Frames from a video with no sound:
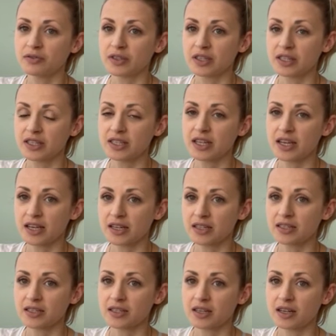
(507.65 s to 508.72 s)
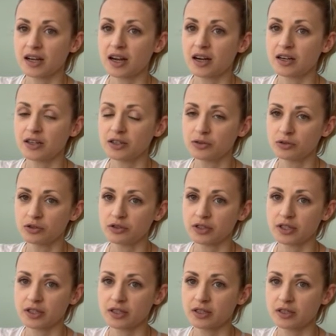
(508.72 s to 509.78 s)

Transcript: instead are nutrients.